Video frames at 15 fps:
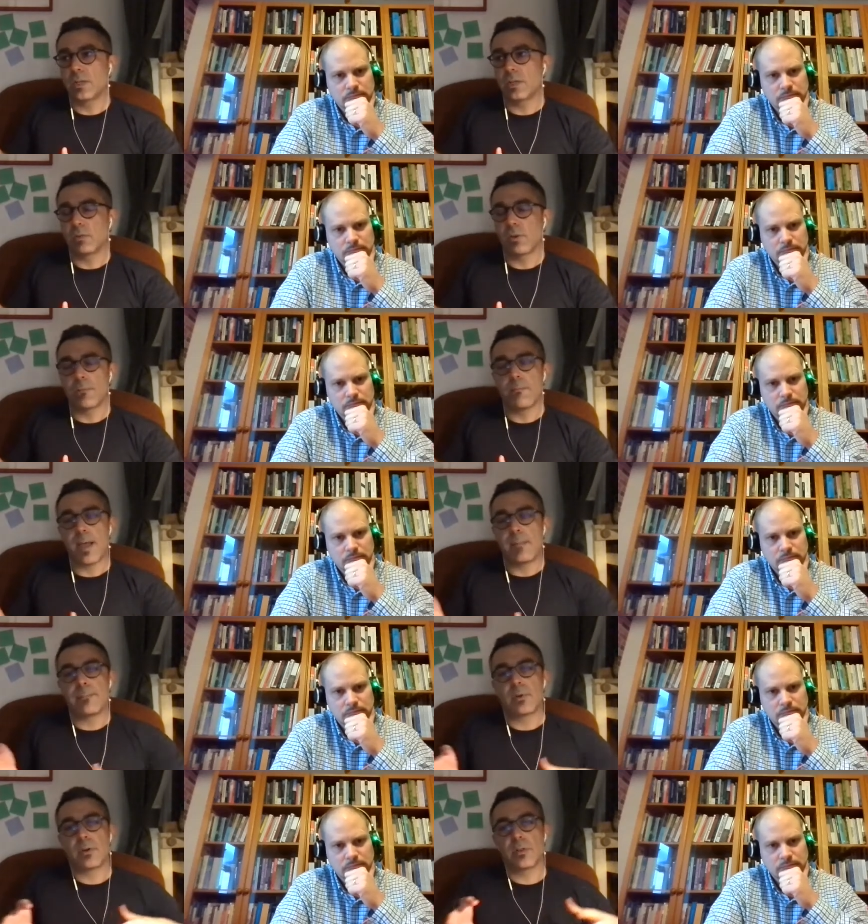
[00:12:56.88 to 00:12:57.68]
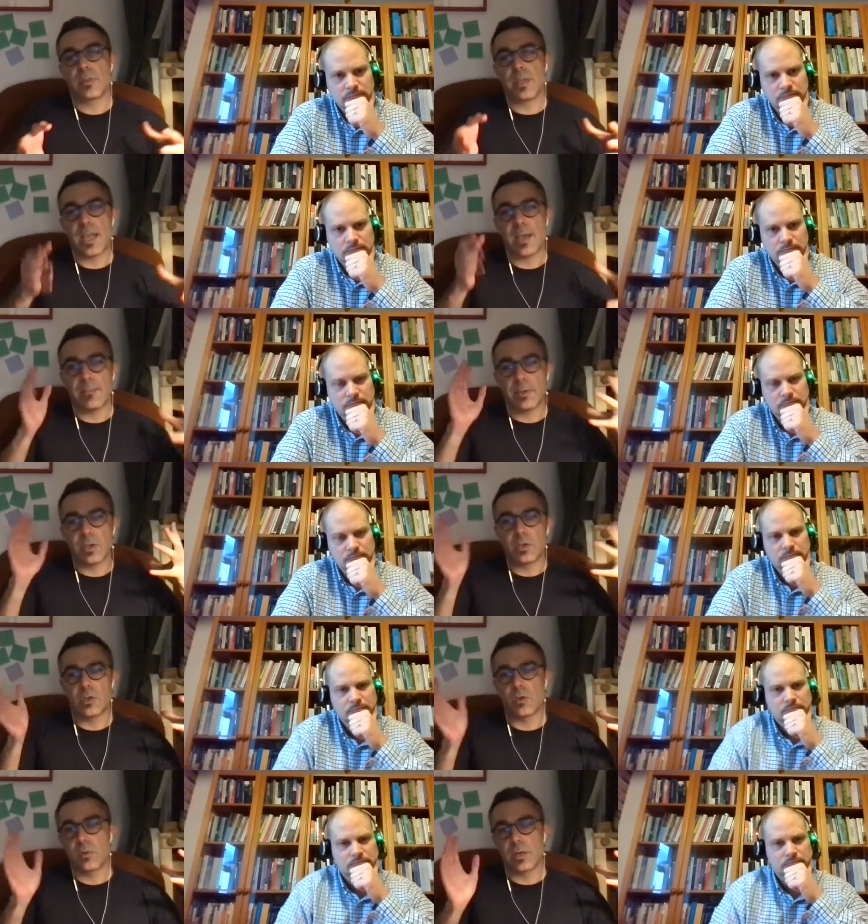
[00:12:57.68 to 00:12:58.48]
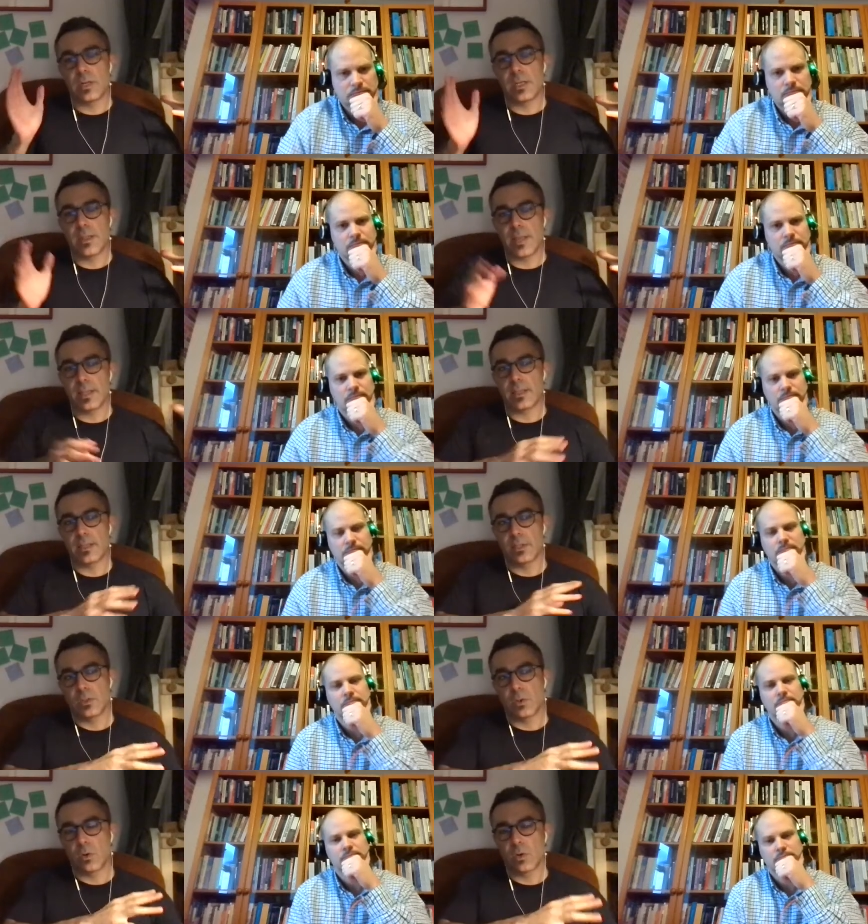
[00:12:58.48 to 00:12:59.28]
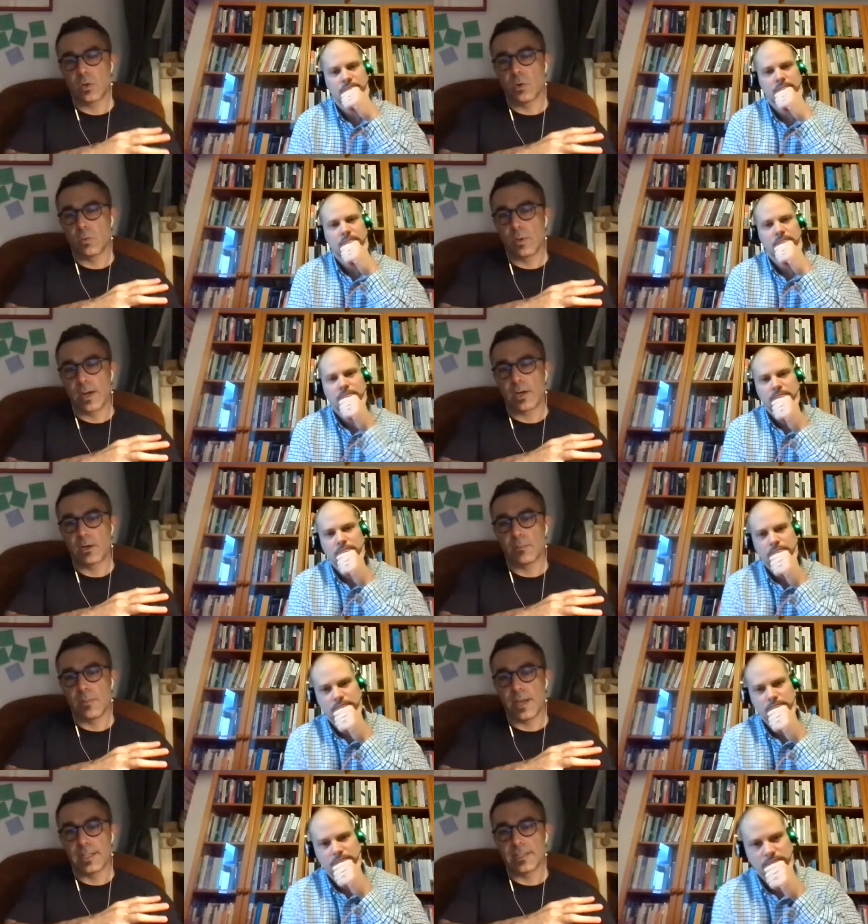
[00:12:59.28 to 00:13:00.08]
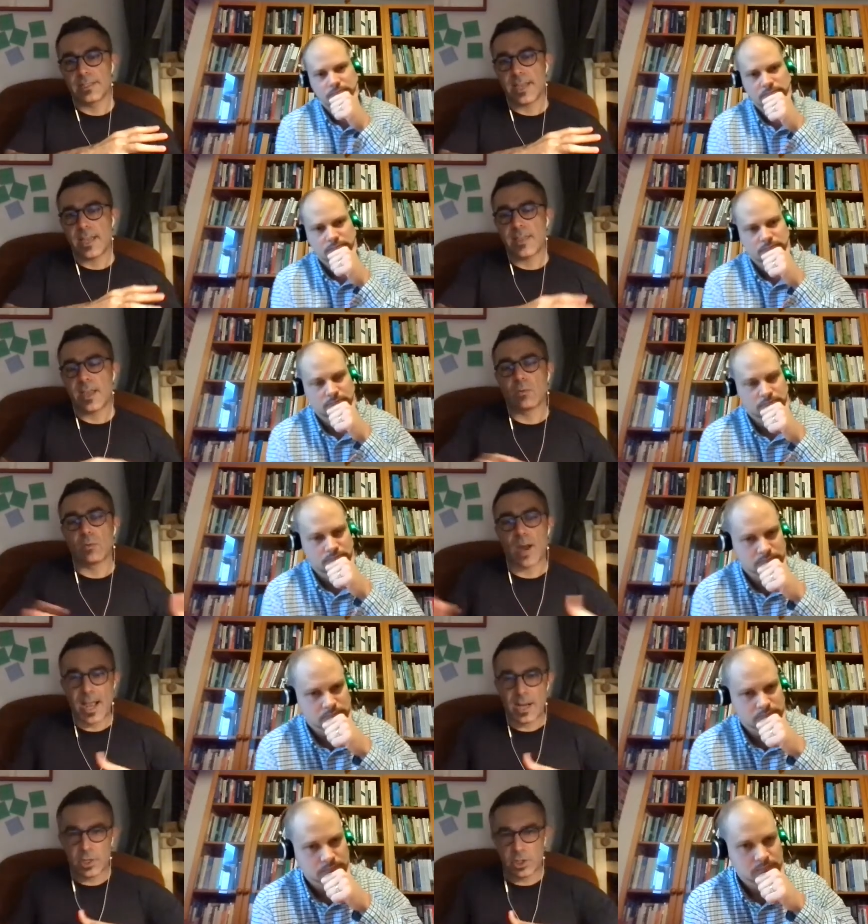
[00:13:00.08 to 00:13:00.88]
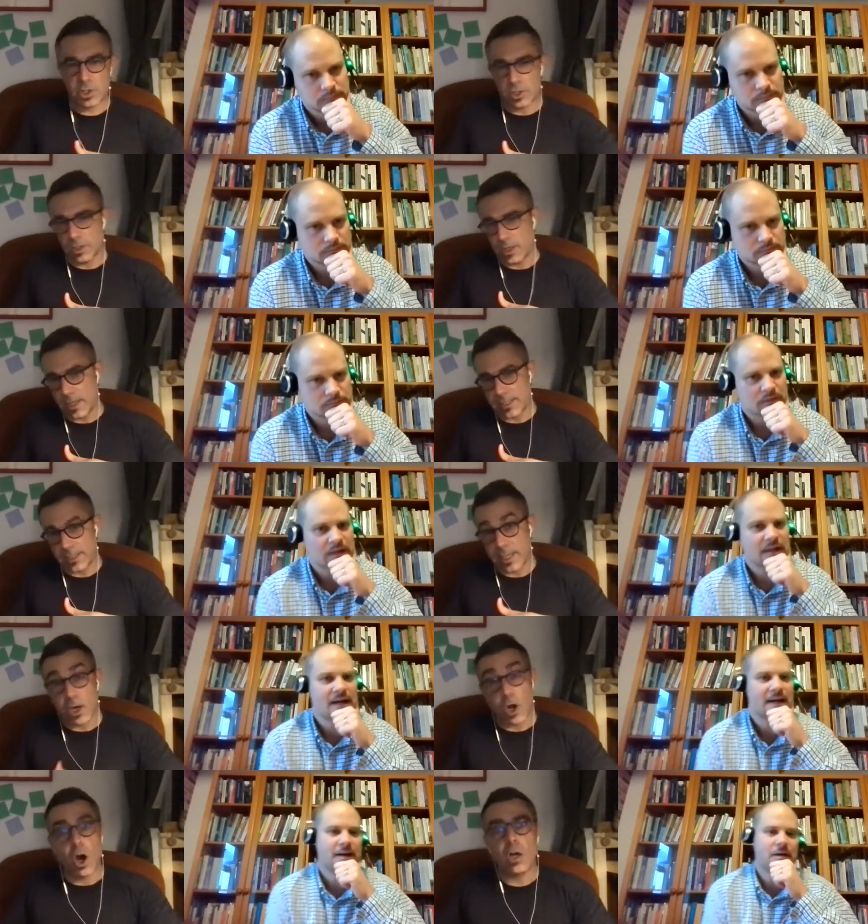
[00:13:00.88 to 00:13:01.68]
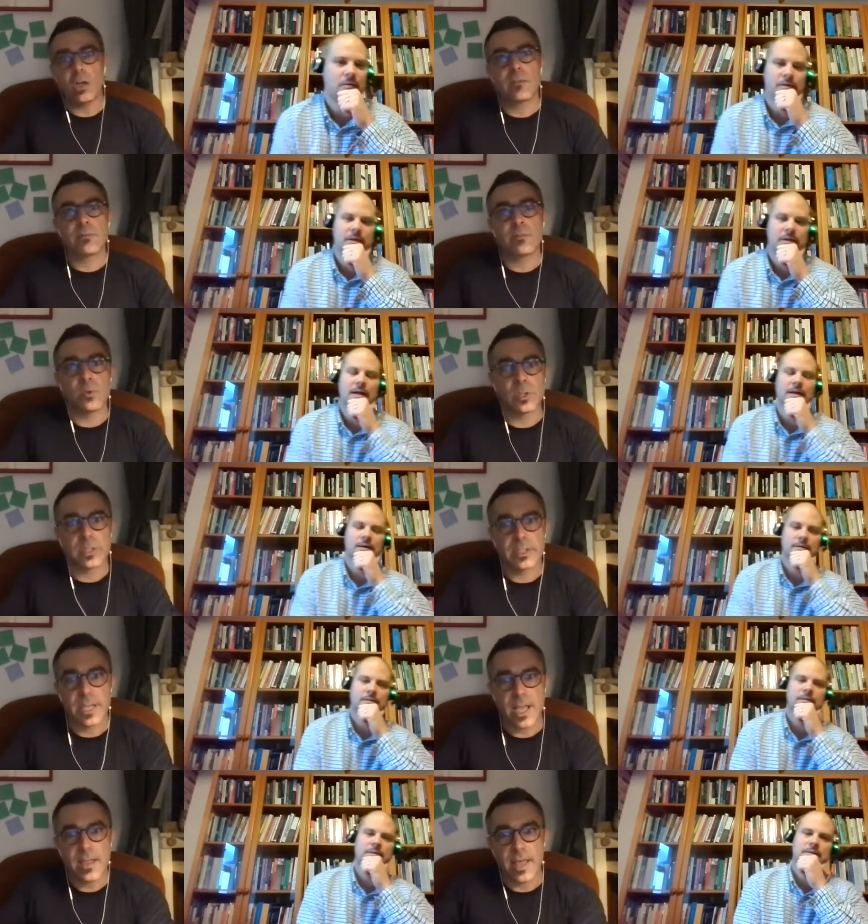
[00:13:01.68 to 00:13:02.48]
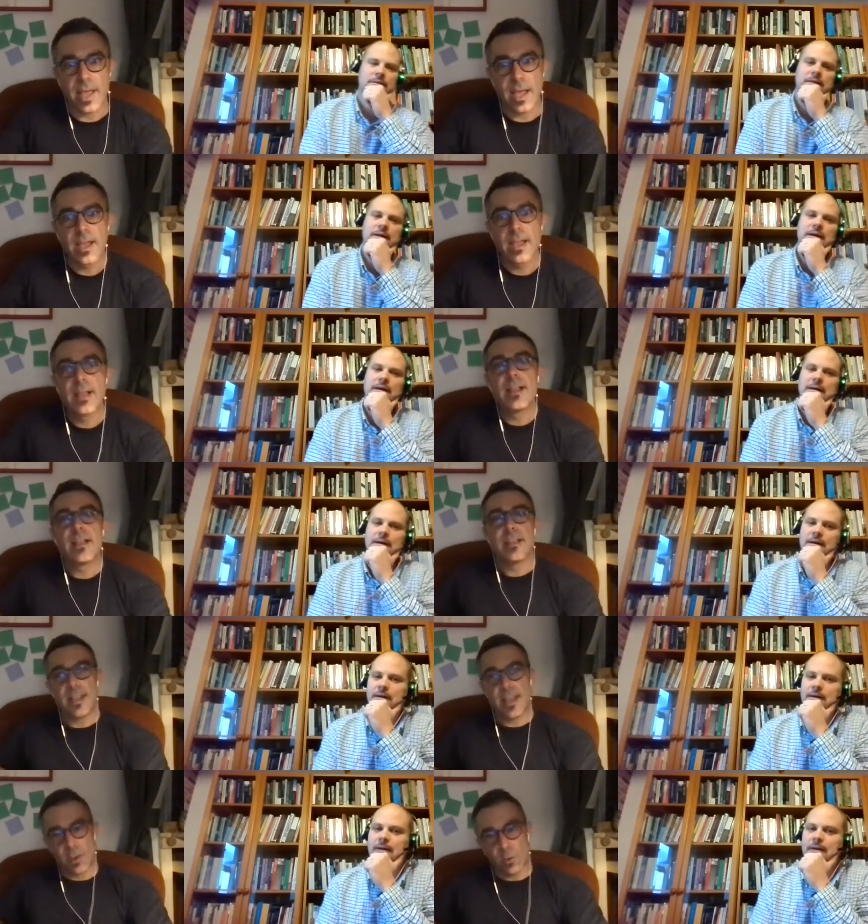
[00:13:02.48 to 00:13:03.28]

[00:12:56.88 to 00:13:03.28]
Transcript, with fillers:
Speaker 1: remember the ambiguity that the historical mm. record might say. They rationalize it. And yeah, all of them yeah. say that. Yeah, yeah, yeah. yeah